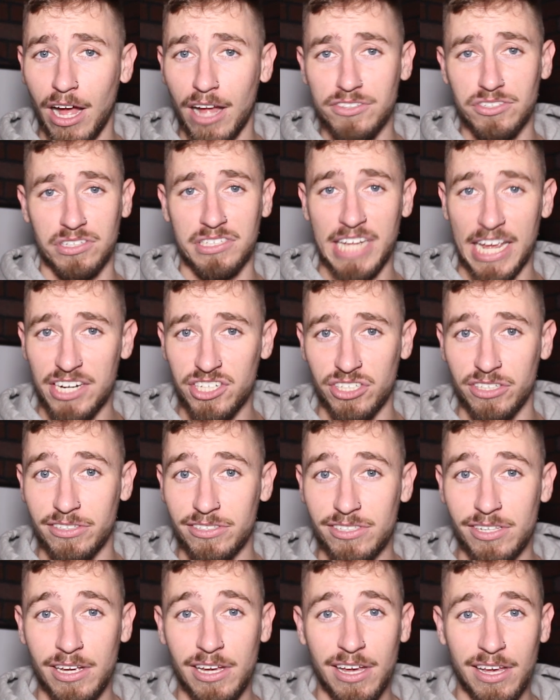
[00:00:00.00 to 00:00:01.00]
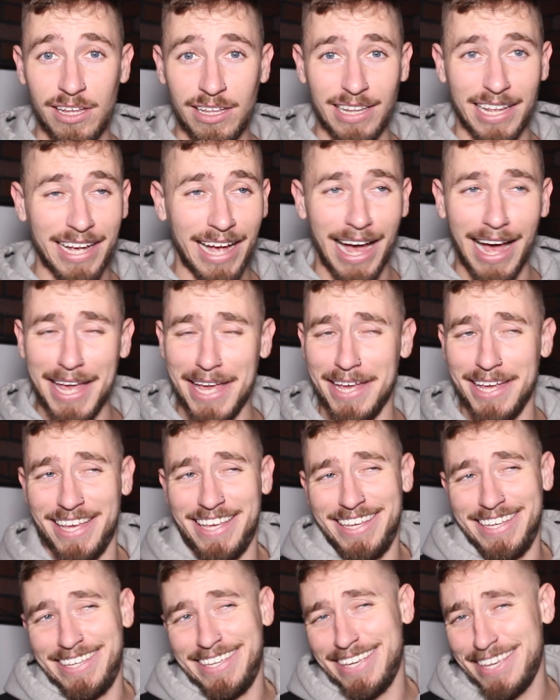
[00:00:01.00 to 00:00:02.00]
consultations. Like
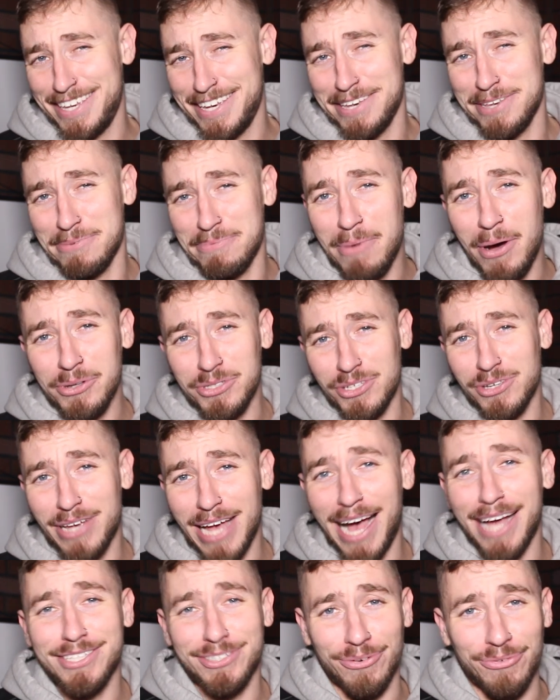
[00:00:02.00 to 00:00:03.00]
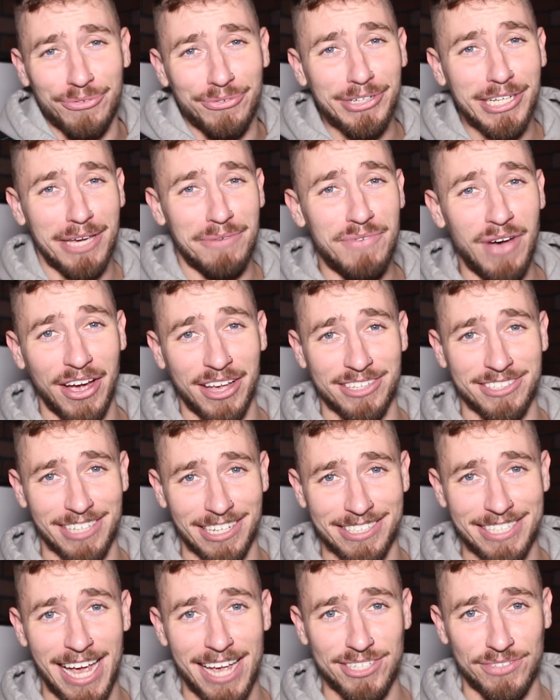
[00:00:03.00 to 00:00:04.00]
most of you guys are really fucking
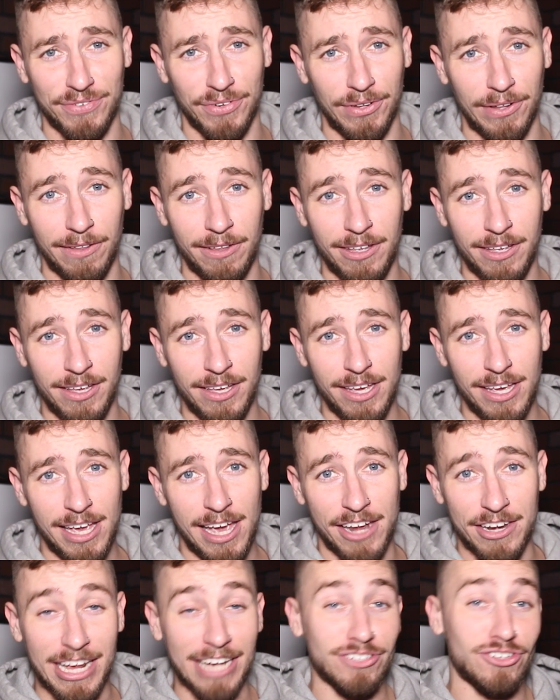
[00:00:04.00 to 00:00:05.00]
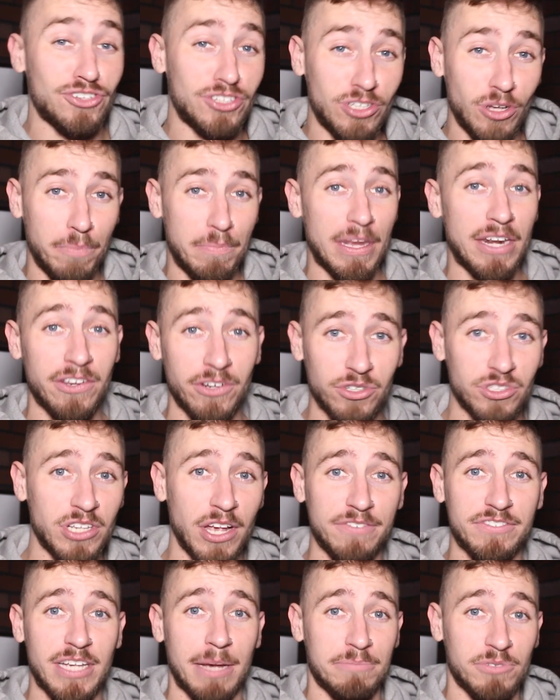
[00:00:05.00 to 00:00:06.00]
successful, and you guys are still beating
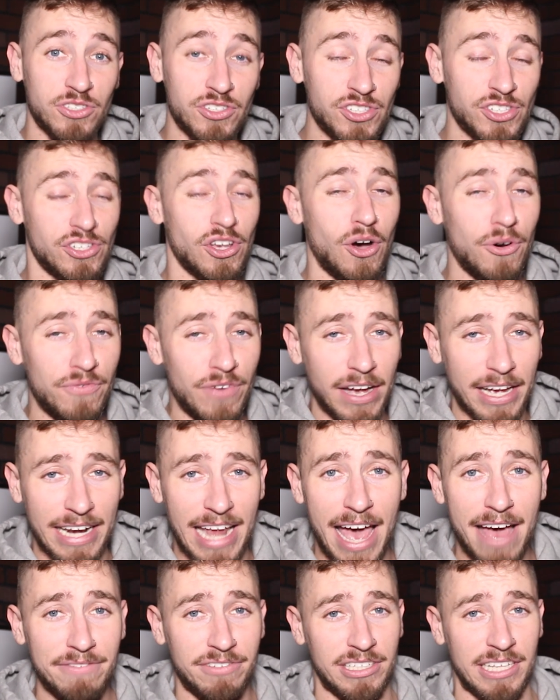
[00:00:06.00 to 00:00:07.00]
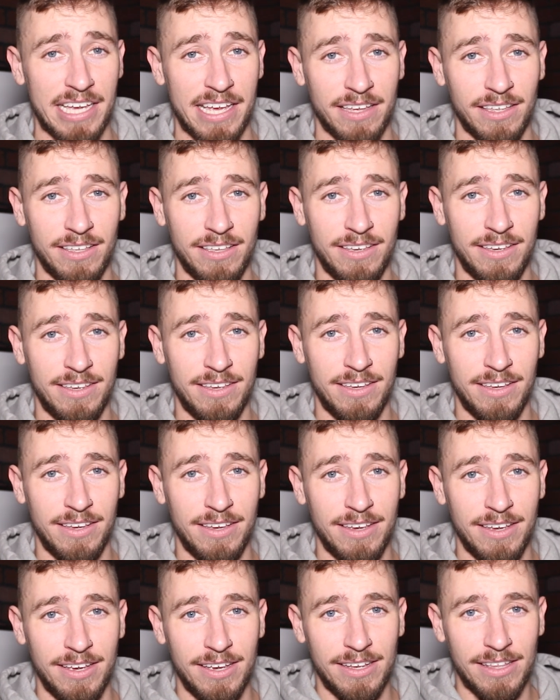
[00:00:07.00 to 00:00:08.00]
yourselves up so fucking heavily.
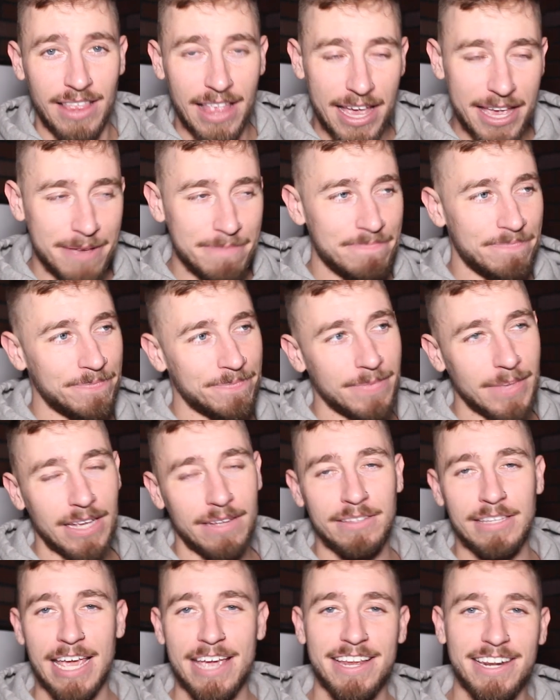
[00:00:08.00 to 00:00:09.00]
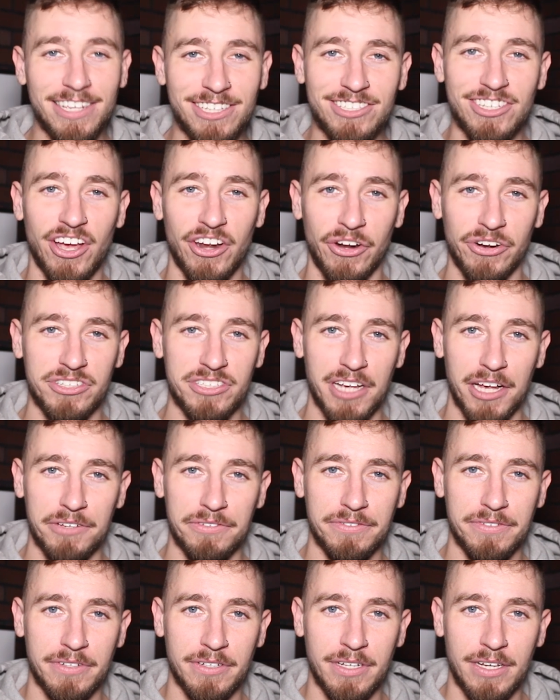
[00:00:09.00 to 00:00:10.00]
Like, take it easy on
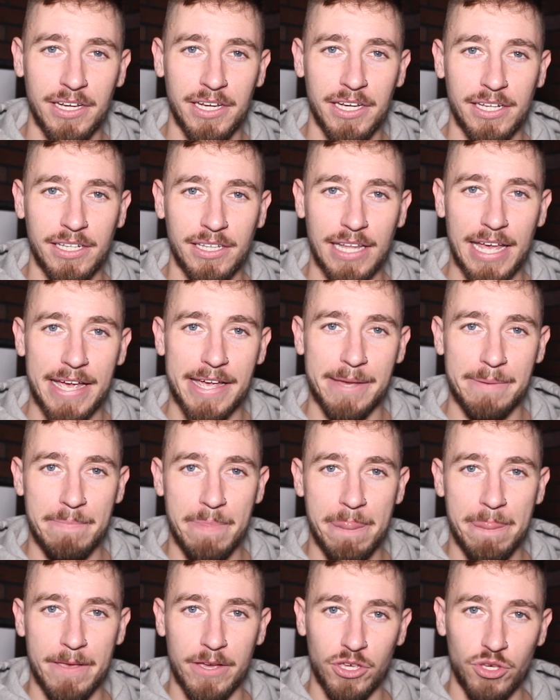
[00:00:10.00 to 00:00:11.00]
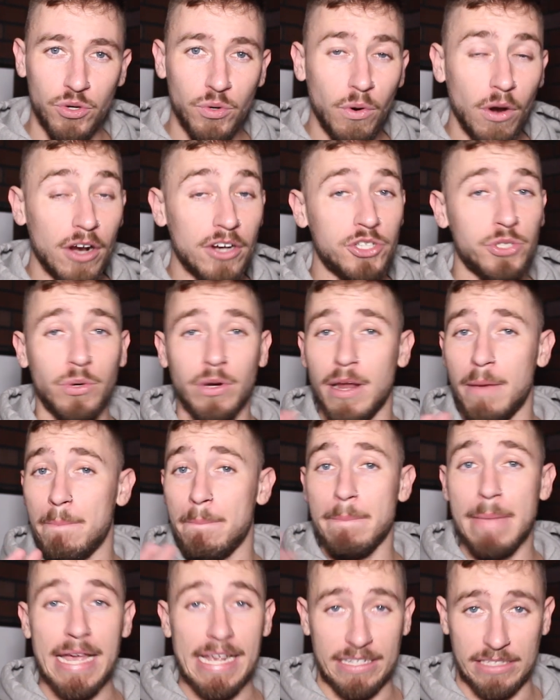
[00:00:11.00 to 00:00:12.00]
yourself. Like, you are doing
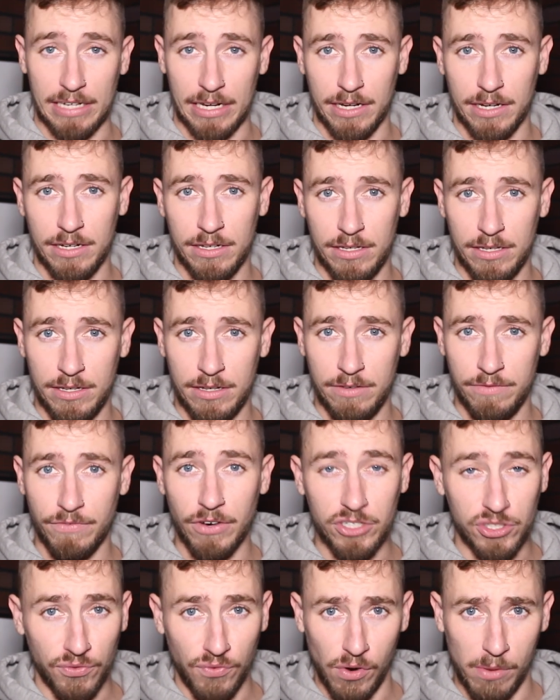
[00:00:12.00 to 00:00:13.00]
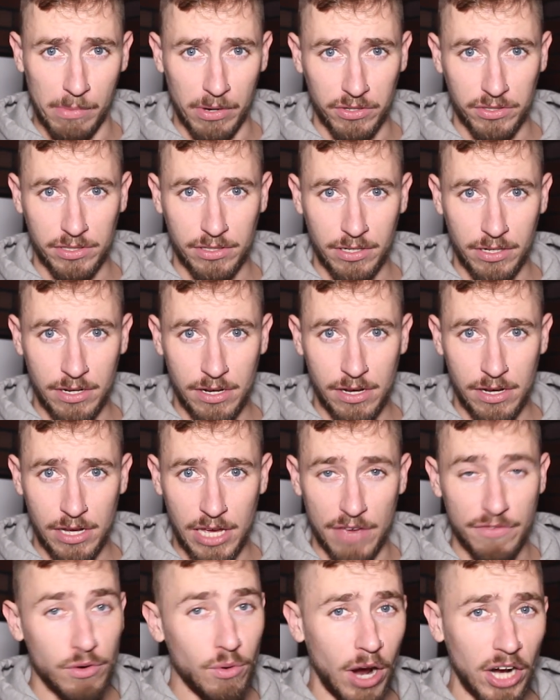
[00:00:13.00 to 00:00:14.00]
amazing, first and foremost.
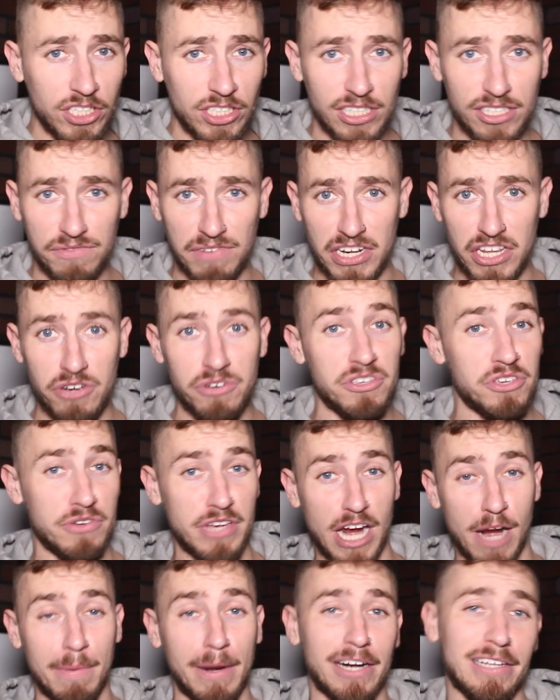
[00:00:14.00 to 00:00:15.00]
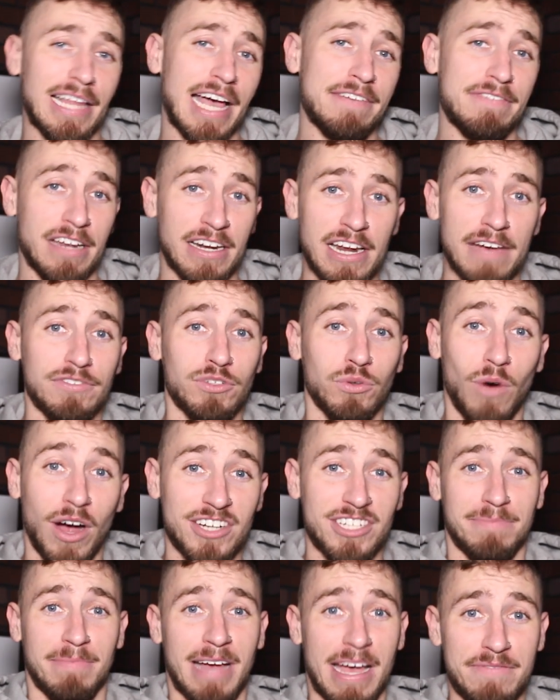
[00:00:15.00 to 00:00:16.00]
If you're watching this video, you care about your life enough to
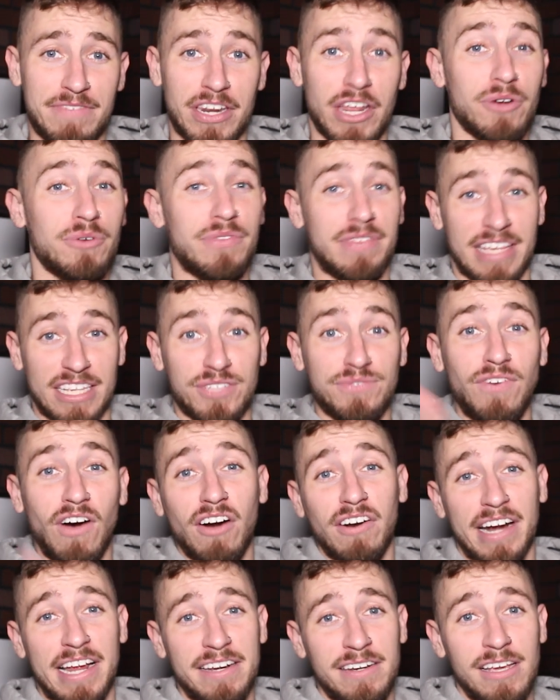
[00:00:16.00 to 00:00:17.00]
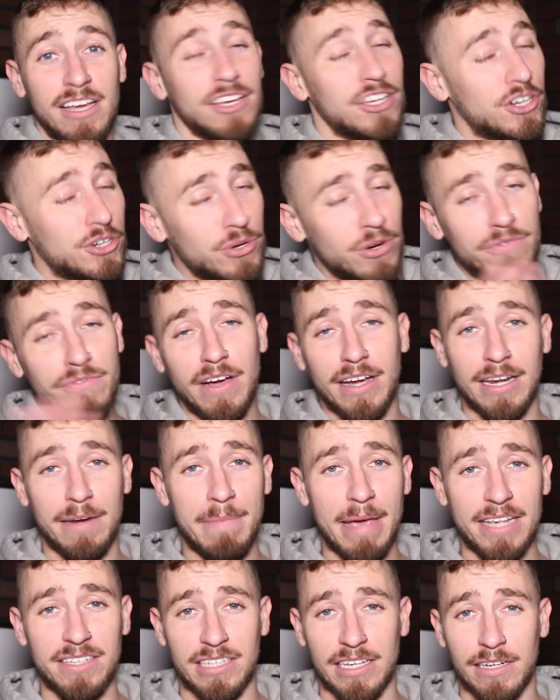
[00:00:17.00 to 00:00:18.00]
watch my video this far in, you're doing fucking
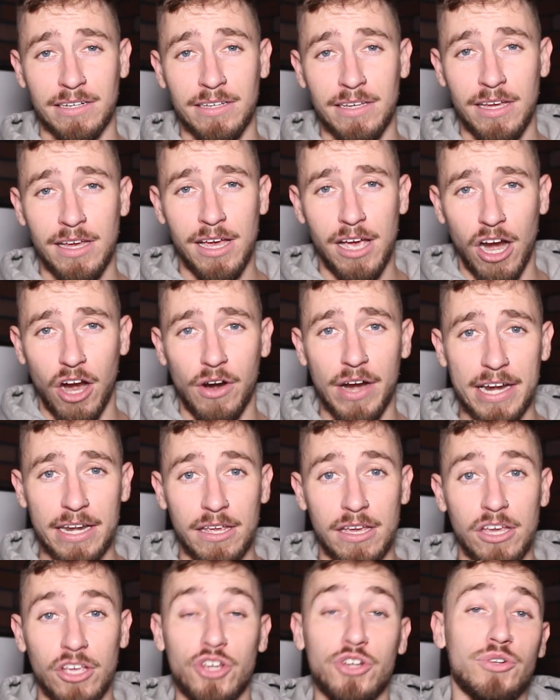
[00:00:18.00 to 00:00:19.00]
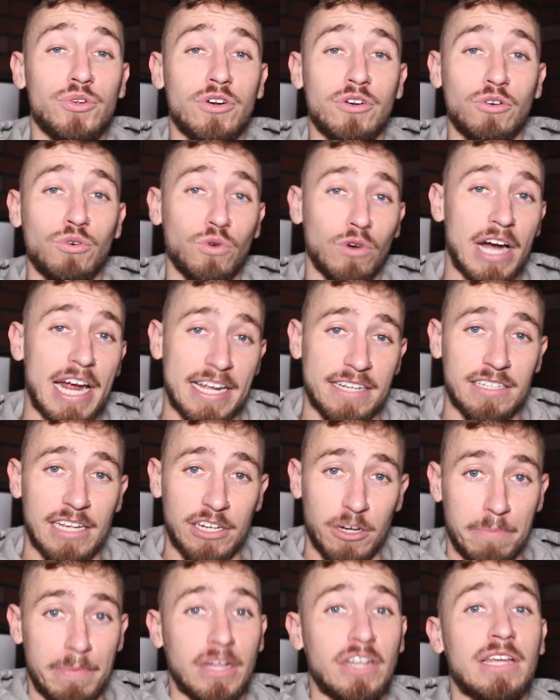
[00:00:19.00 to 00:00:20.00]
amazing, all right? You're doing great,
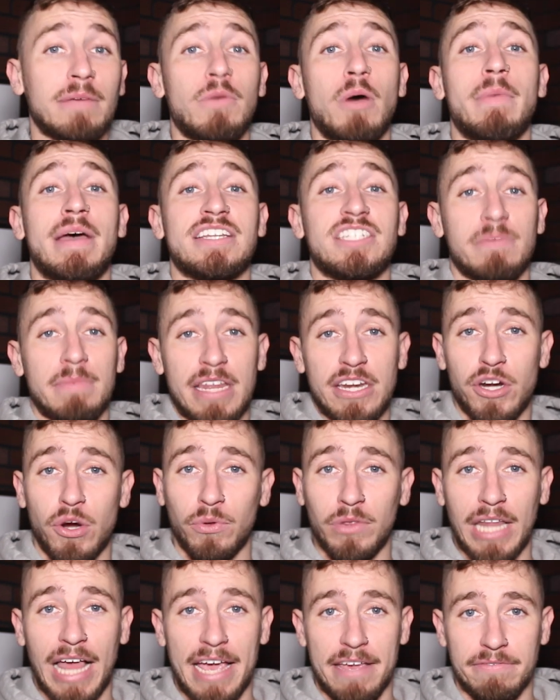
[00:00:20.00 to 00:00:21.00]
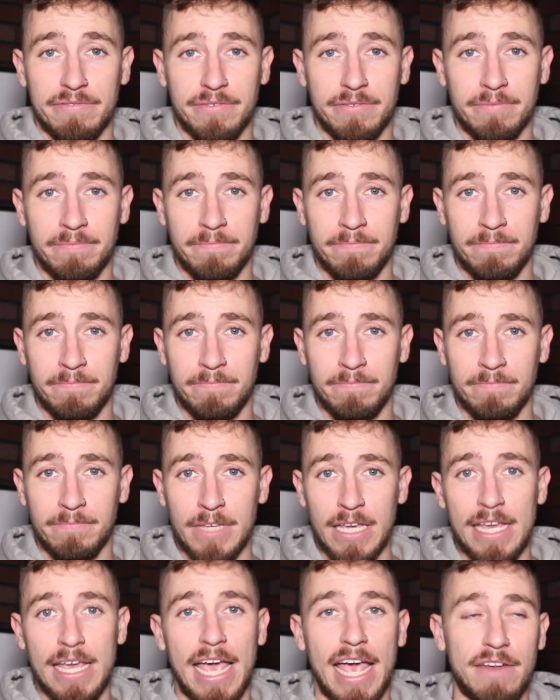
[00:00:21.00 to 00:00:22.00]
and you're building momentum in your own life.
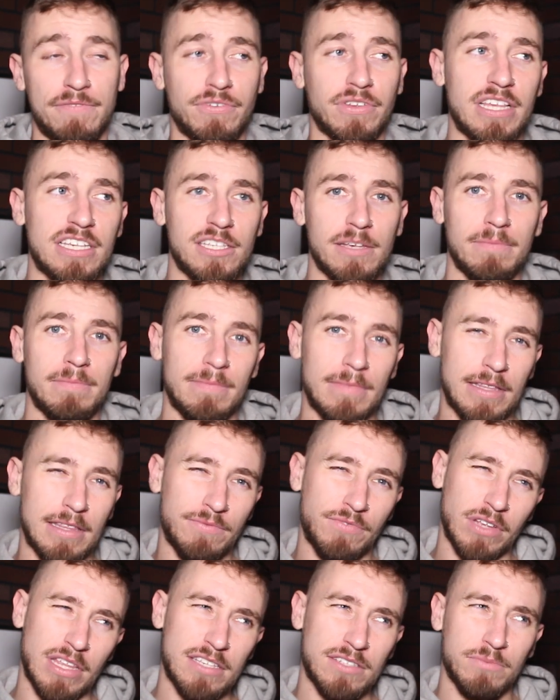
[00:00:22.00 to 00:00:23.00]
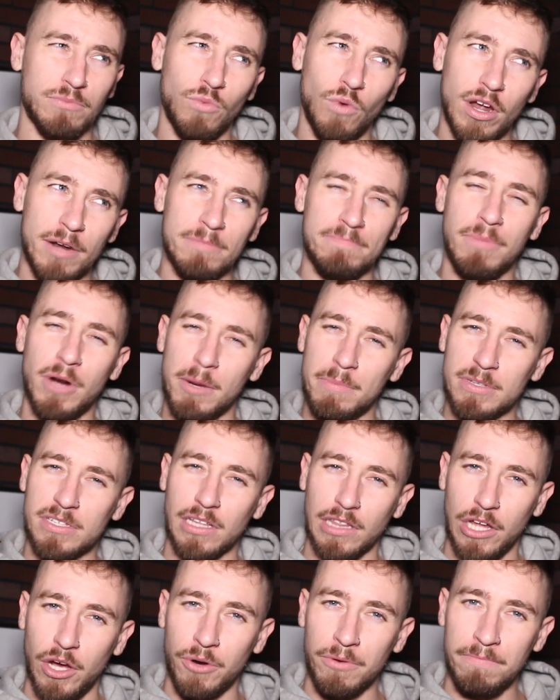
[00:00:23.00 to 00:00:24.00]
And for this one purpose
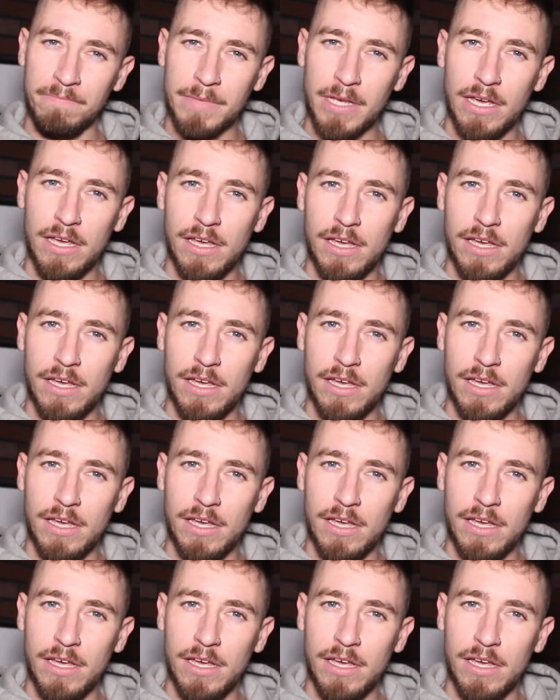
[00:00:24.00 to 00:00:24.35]
alone,